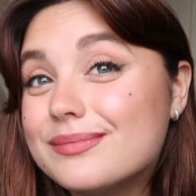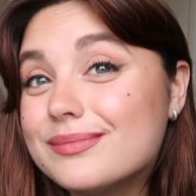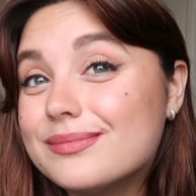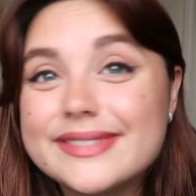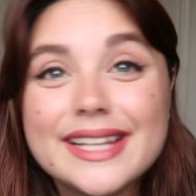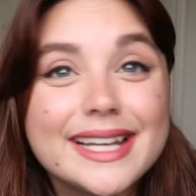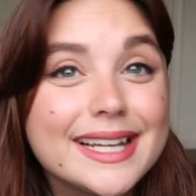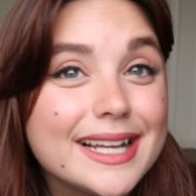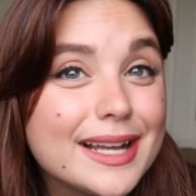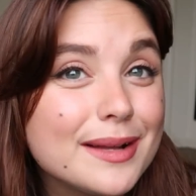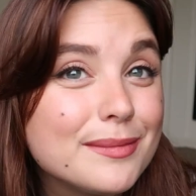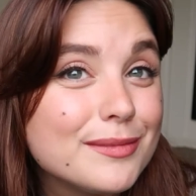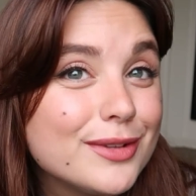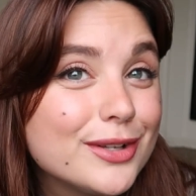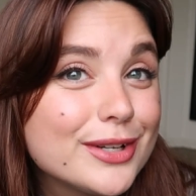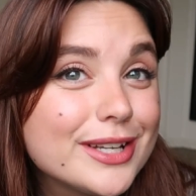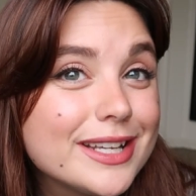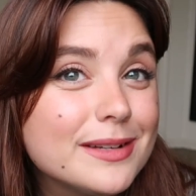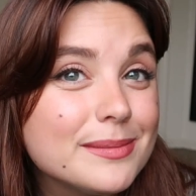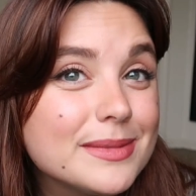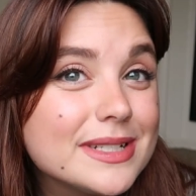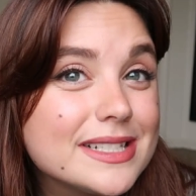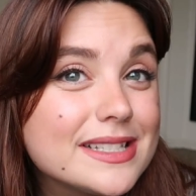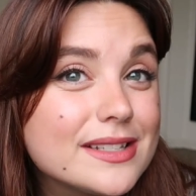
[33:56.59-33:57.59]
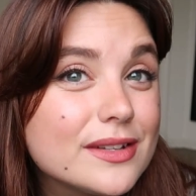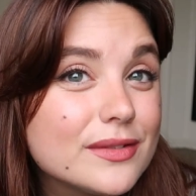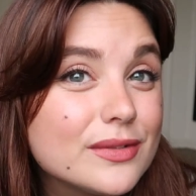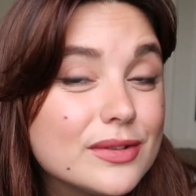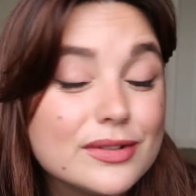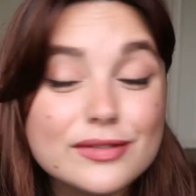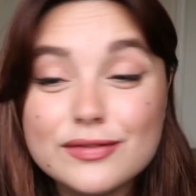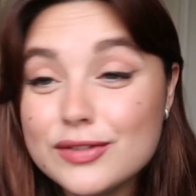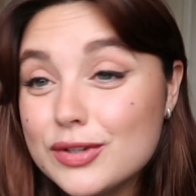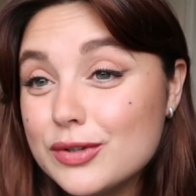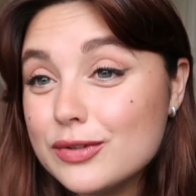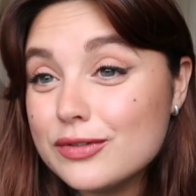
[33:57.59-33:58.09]
Like, I'm looking at myself in
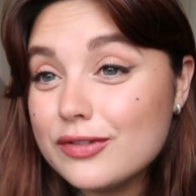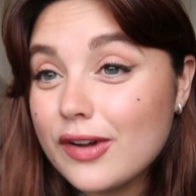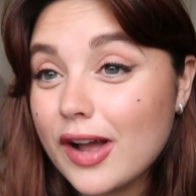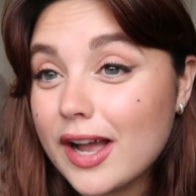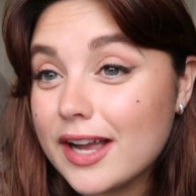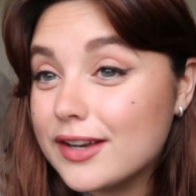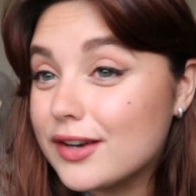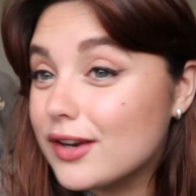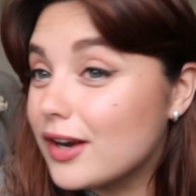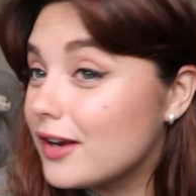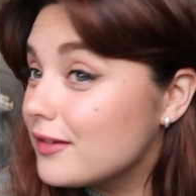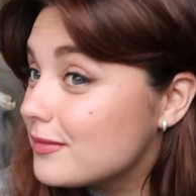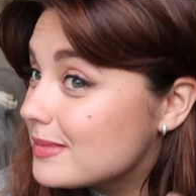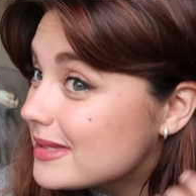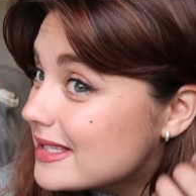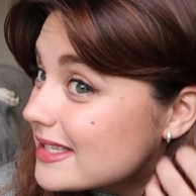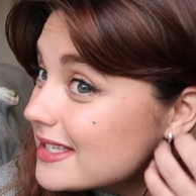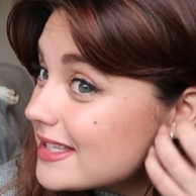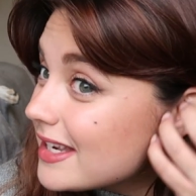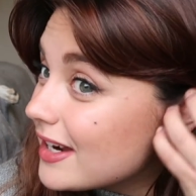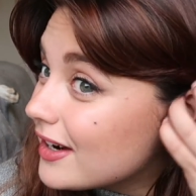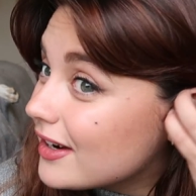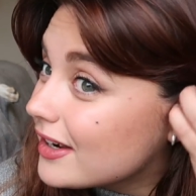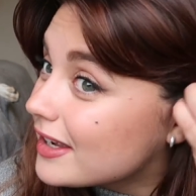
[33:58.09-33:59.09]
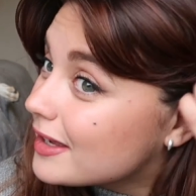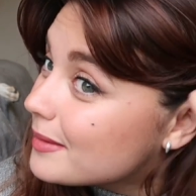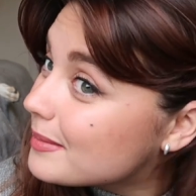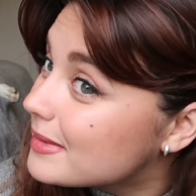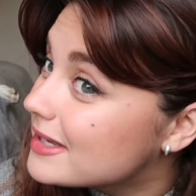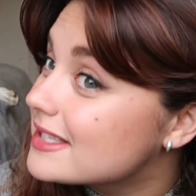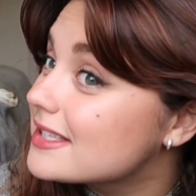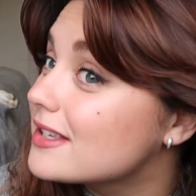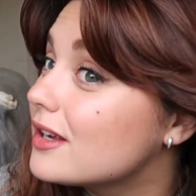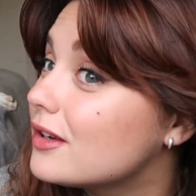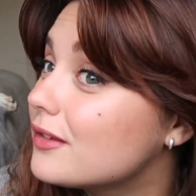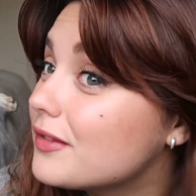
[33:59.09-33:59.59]
the viewfinder, I've been staring at
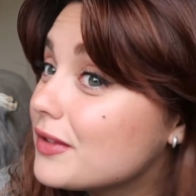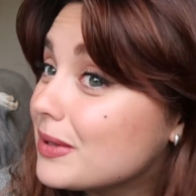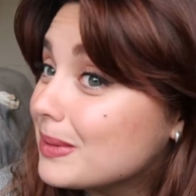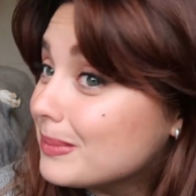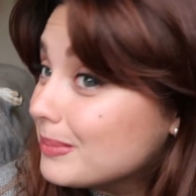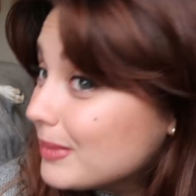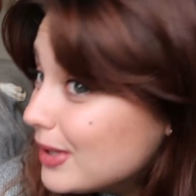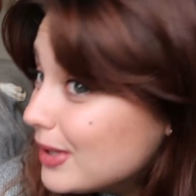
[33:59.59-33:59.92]
myself in the